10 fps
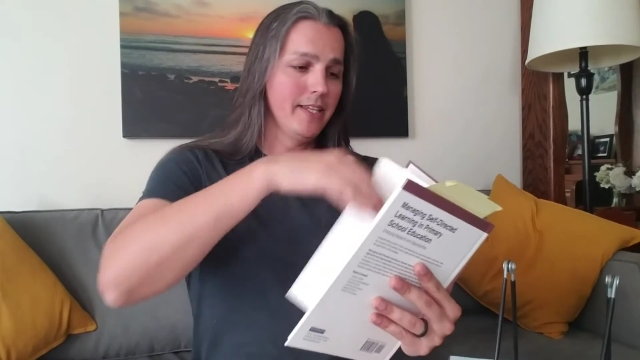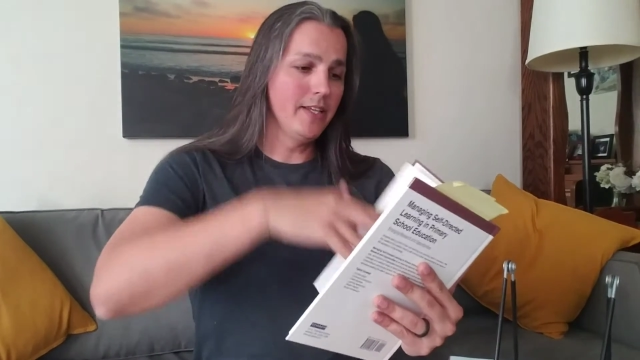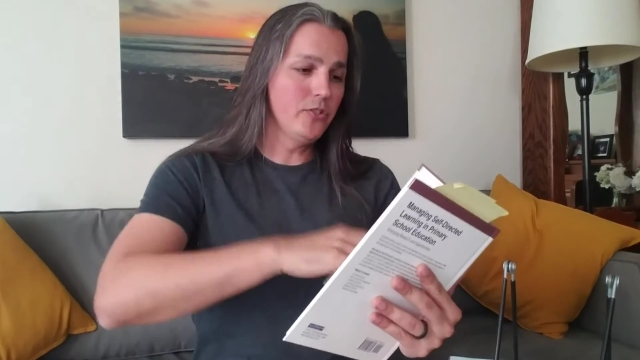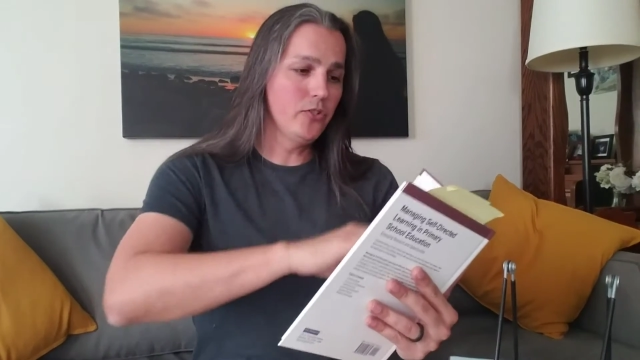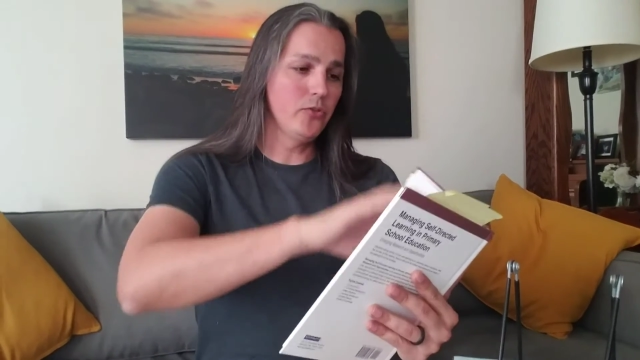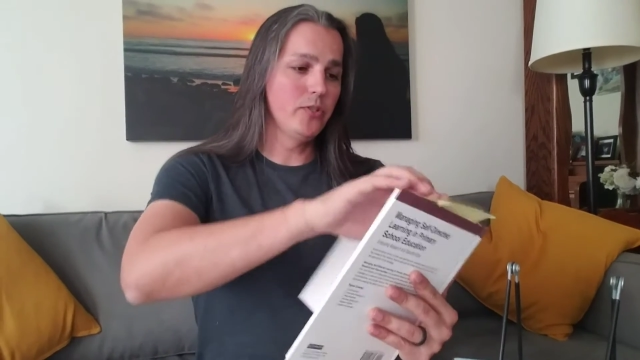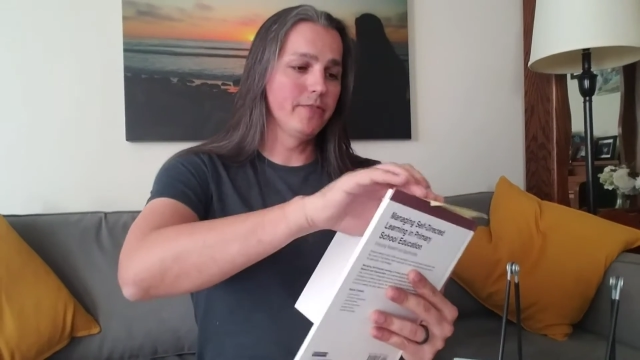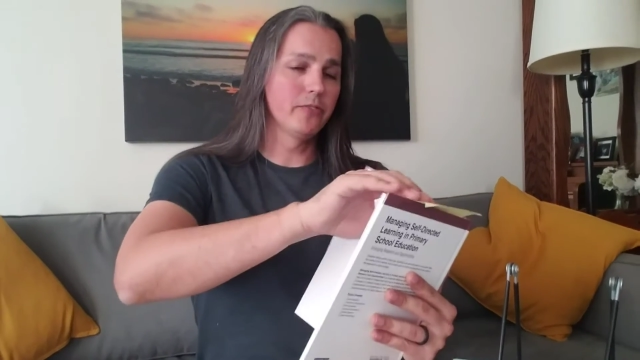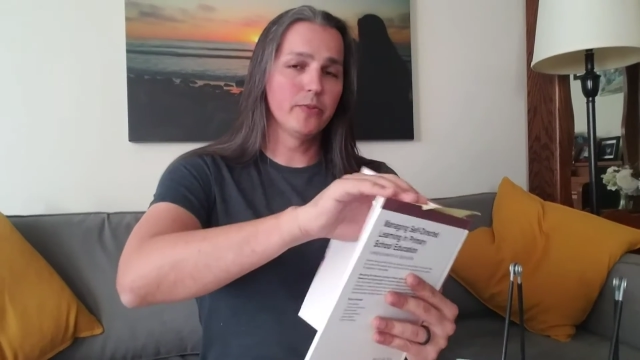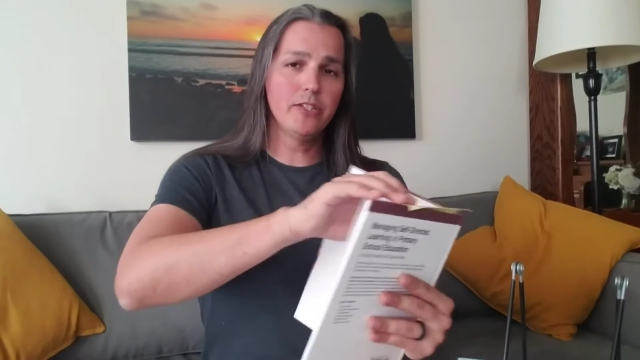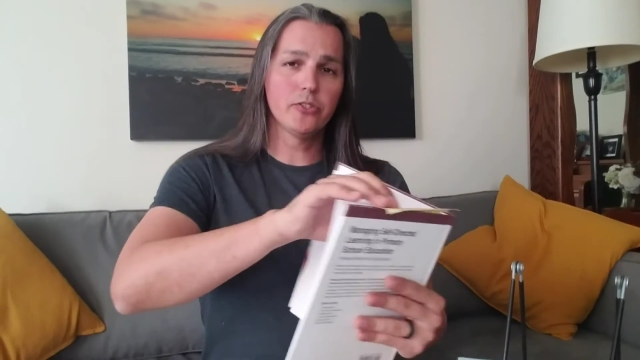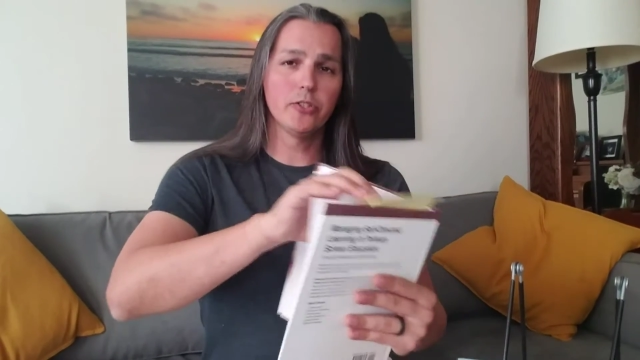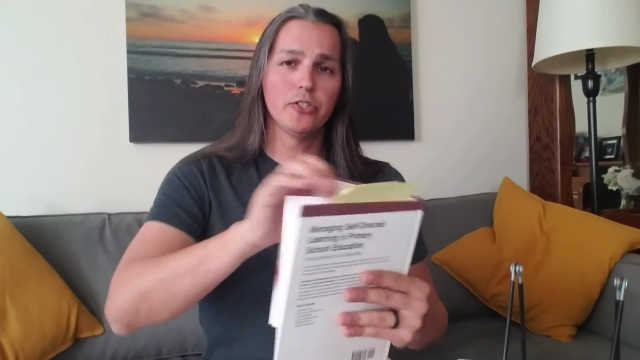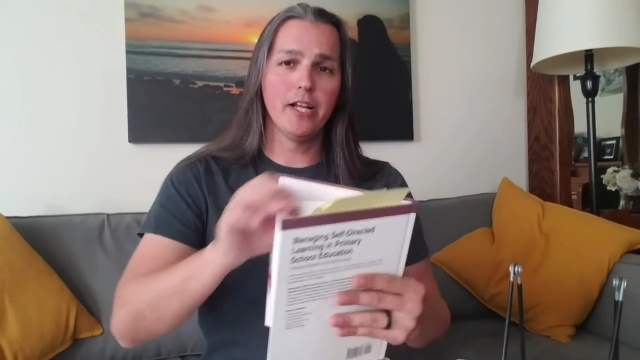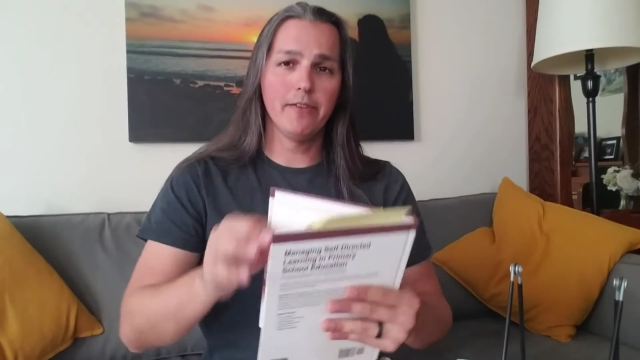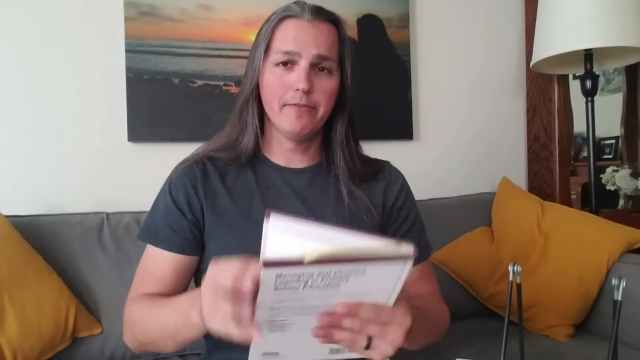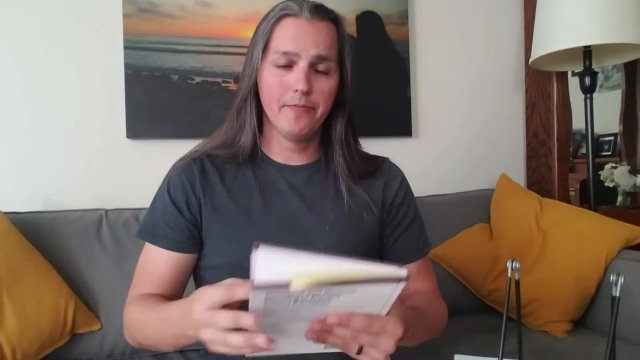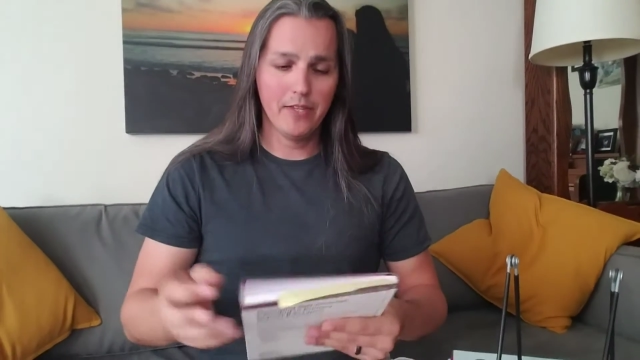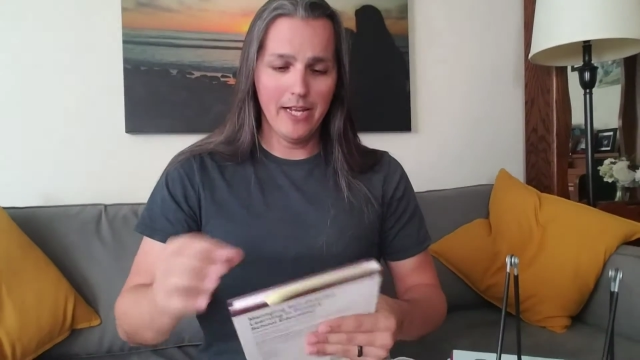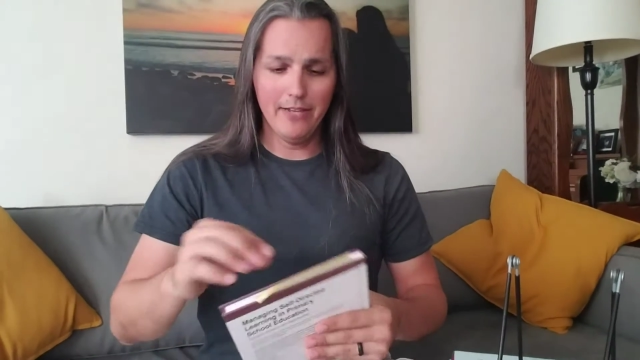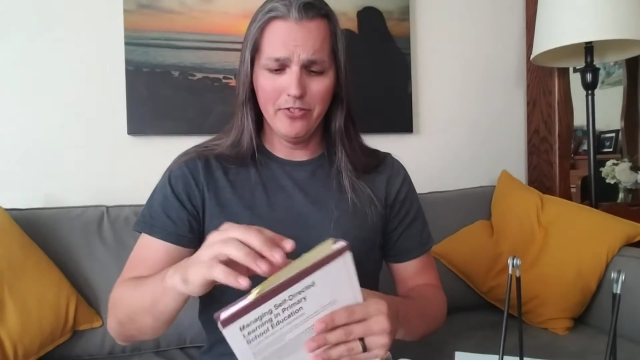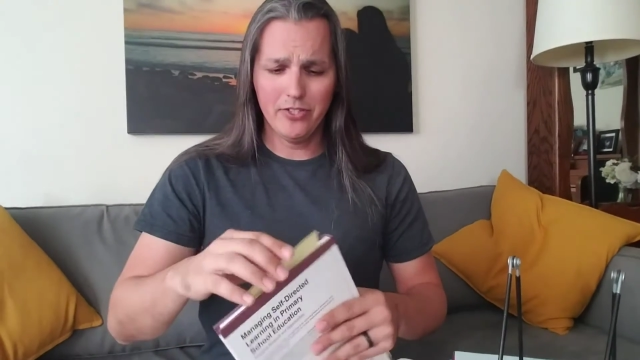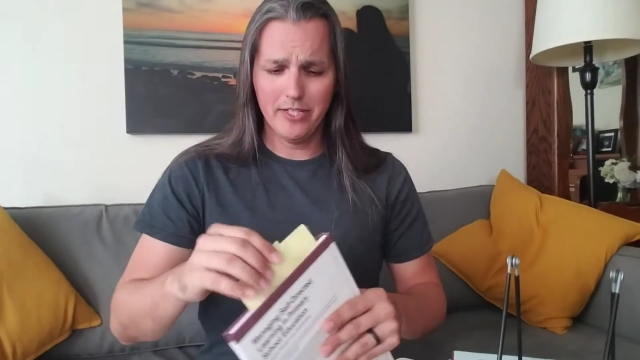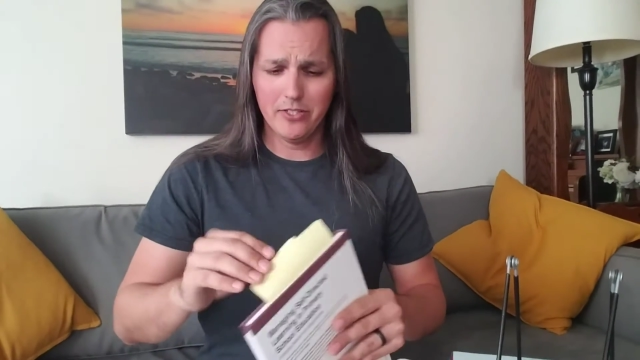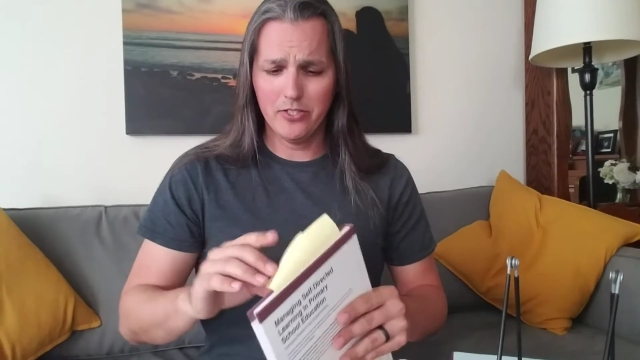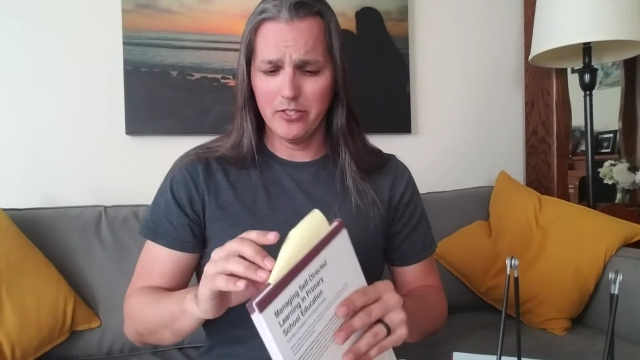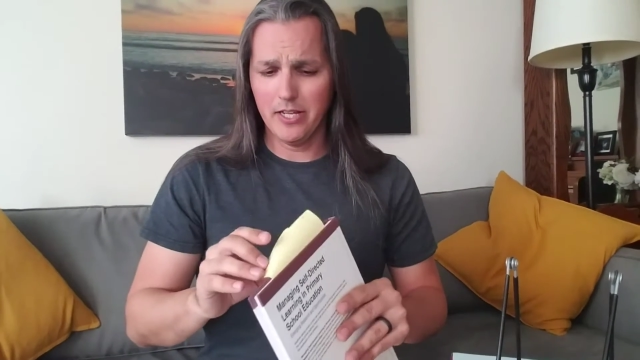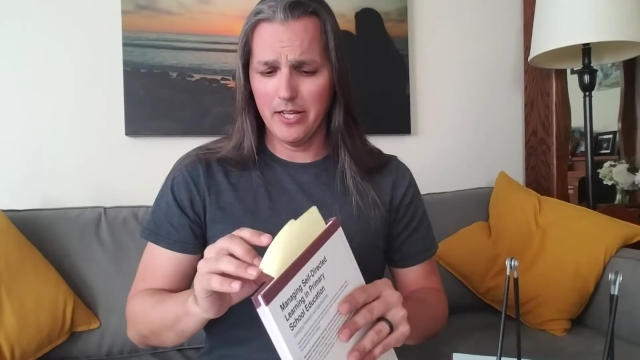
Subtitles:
into different research, and I've since